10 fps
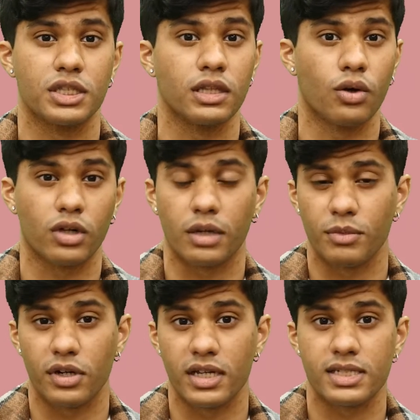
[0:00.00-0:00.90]
the local
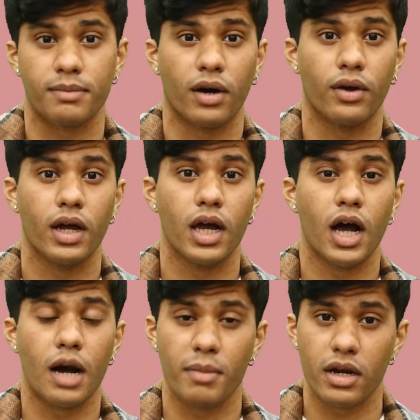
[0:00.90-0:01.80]
communities about
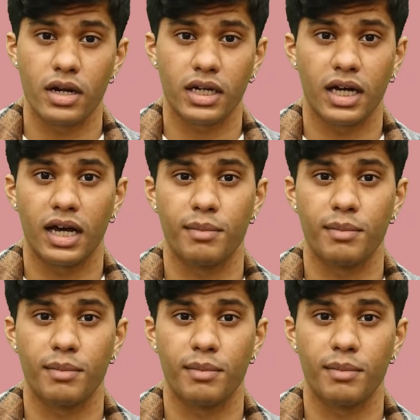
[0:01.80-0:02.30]
America,